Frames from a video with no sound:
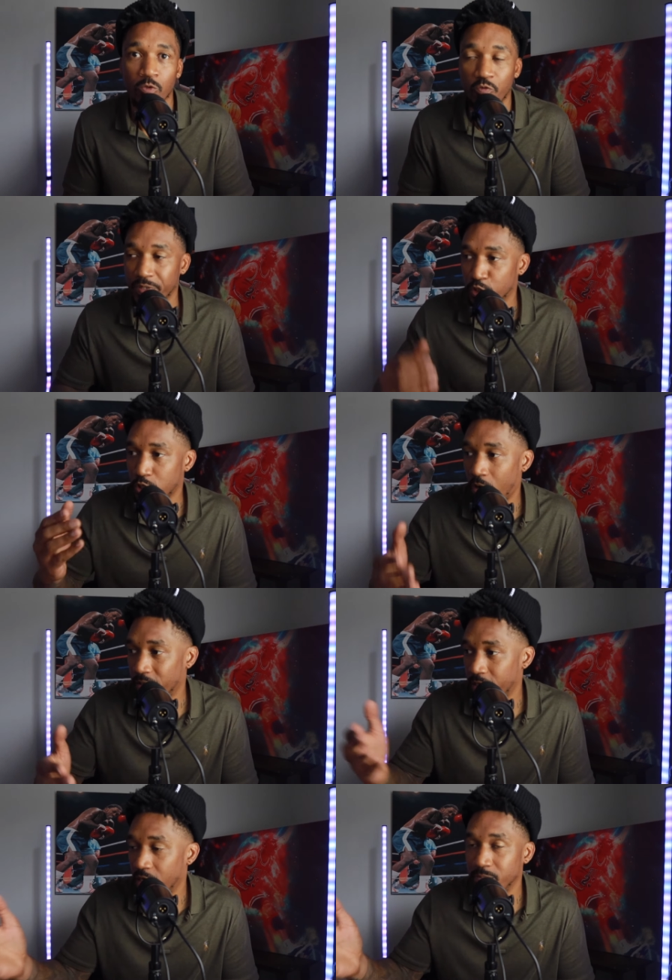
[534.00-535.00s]
You've been
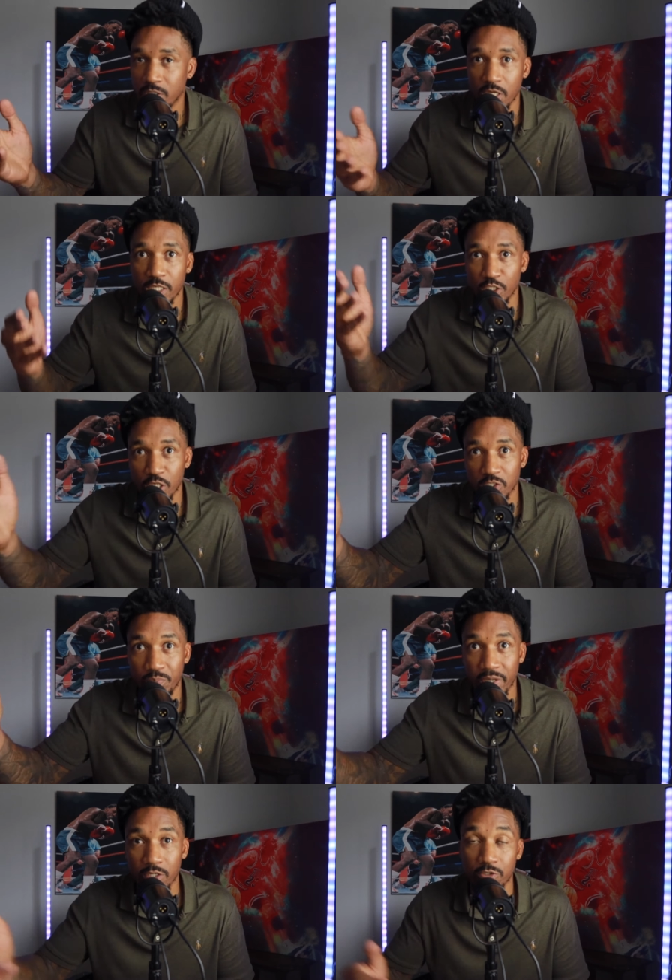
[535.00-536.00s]
chalking it up to it just
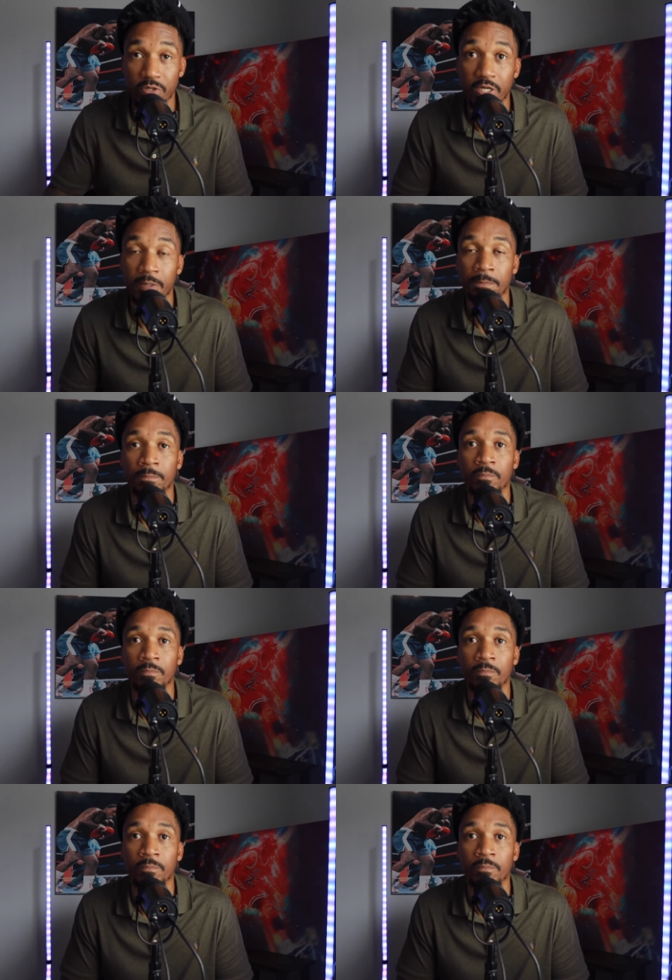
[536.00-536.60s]
being a dream.